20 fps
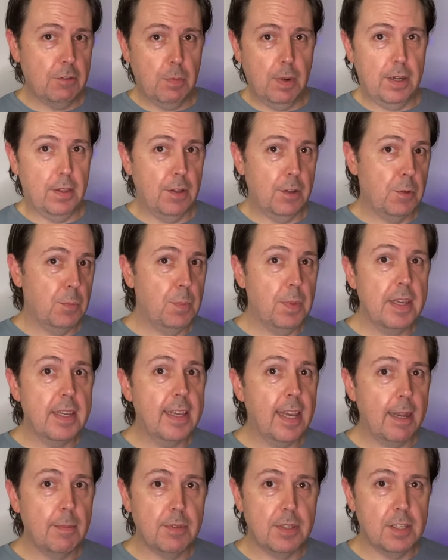one of those big
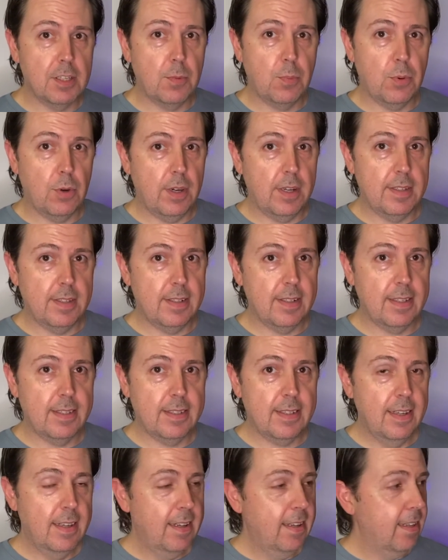games that surprised
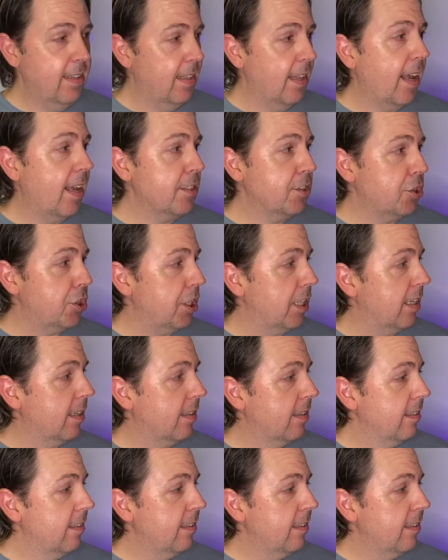us last year,